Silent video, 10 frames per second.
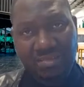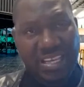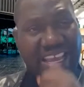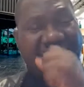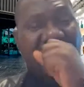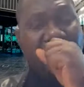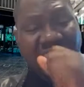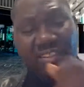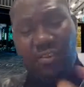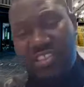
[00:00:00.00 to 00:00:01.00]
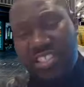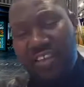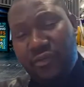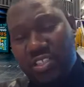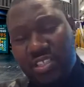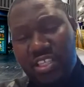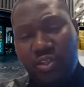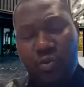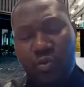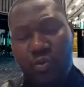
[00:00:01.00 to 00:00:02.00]
80% of CFOs in the
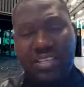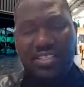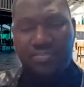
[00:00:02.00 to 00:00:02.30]
US